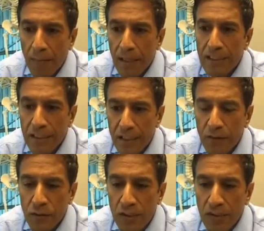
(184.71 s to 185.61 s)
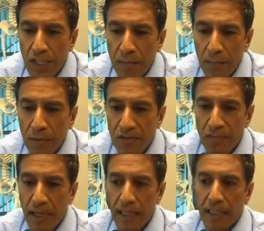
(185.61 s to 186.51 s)
It's difficult to say. People have
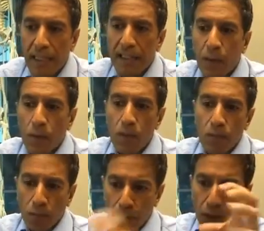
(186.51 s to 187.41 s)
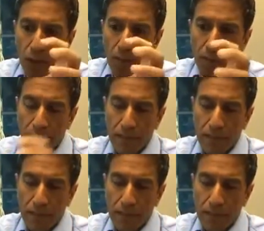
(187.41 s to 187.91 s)
speculated that when you pull up